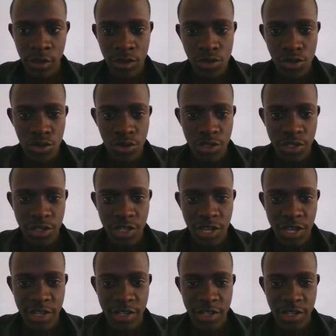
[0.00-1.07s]
So in this
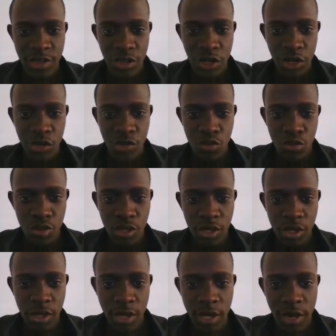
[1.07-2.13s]
case, it's going to
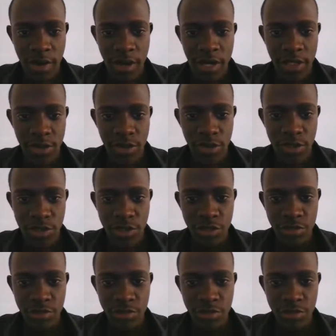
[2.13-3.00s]
be errors dot